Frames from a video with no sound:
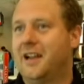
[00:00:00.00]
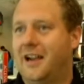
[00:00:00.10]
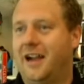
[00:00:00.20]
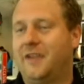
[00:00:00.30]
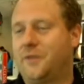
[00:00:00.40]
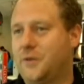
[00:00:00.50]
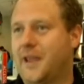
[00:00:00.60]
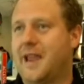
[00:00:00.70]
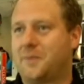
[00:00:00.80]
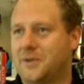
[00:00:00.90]
A few
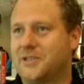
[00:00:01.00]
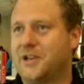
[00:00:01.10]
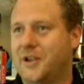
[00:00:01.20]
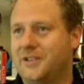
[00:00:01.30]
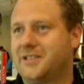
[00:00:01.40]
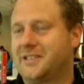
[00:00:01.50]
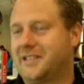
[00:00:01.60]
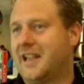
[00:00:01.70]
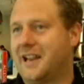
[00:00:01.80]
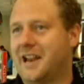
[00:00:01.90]
campers, you know,
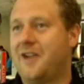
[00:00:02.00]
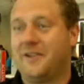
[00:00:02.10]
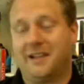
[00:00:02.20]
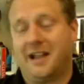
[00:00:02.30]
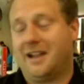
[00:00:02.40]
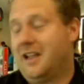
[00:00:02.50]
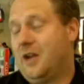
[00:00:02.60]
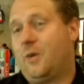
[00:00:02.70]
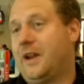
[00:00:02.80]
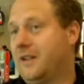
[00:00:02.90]
just hanging out, and
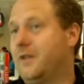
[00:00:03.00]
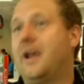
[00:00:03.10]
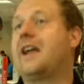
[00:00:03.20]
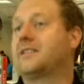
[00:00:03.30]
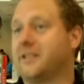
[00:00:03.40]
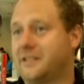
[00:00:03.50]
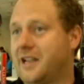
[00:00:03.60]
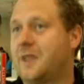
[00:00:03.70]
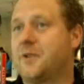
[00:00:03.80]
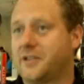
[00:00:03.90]
we had an excellent
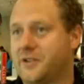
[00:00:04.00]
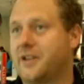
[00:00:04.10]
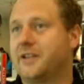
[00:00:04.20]
time yesterday.